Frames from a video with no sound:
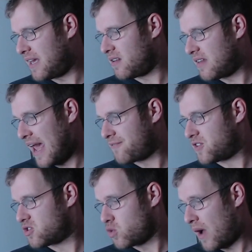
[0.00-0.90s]
lane,
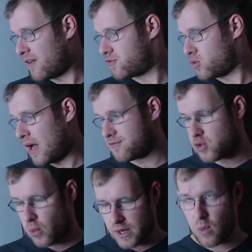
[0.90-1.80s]
Deft, twelve, twelve,
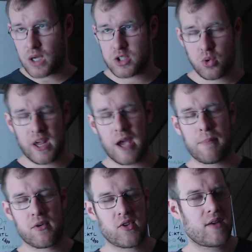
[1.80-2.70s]
twenty-one,
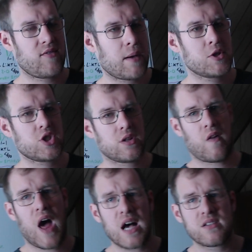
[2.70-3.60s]
twenty-eight percent of damage in the
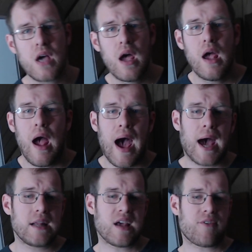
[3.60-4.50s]
loss.
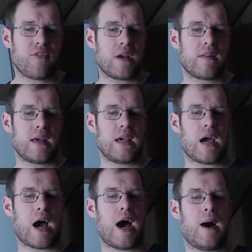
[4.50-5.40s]
I
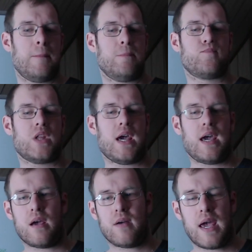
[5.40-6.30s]
definitely um,
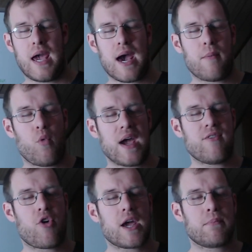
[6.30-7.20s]
am
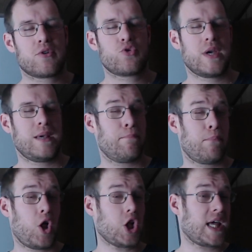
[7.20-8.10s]
wavering between
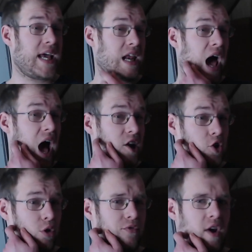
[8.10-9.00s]
Bull and
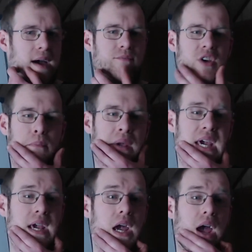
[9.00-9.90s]
Andil for M V
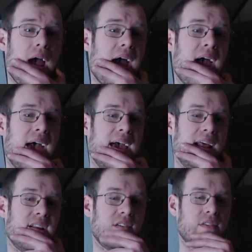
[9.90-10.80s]
P,
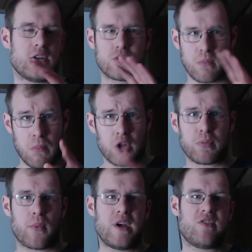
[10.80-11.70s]
and there's
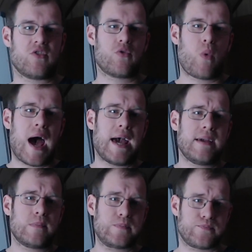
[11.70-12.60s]
multiple reasons
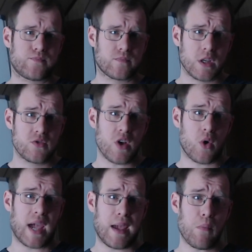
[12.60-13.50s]
why.
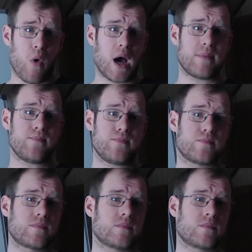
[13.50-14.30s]
So game one,